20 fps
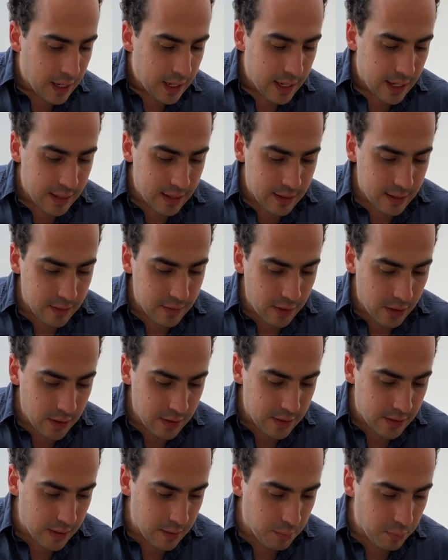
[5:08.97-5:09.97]
And this is very
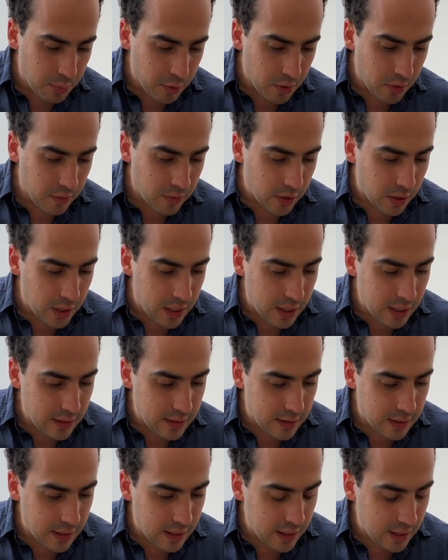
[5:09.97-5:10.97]
simple, very
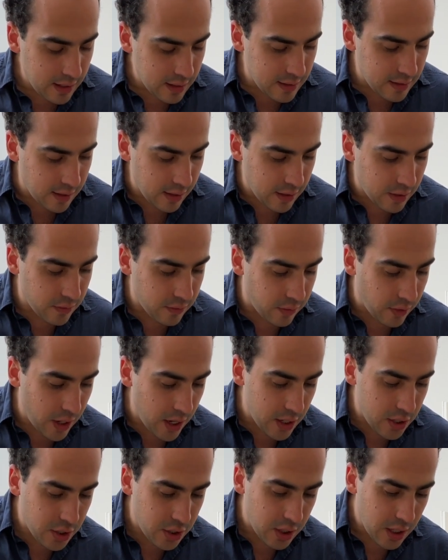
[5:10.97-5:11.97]
easy, it stays
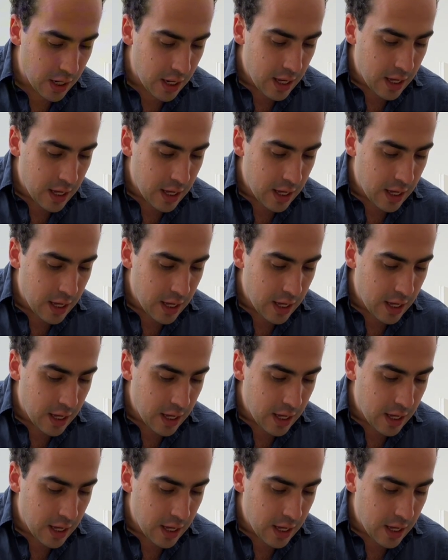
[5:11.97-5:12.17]
fresh.